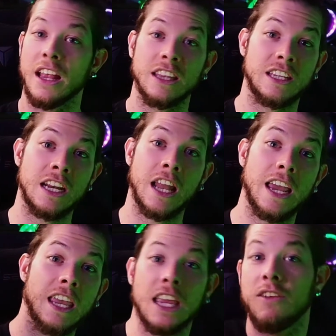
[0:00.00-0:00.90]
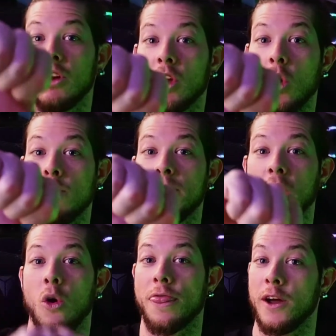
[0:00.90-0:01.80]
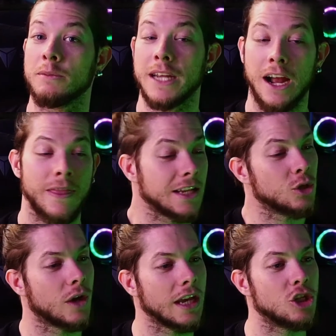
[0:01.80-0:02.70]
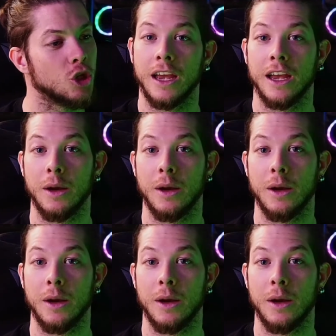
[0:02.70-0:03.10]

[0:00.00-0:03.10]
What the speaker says: didn't like it, give it a big old thumbs down. That's okay too.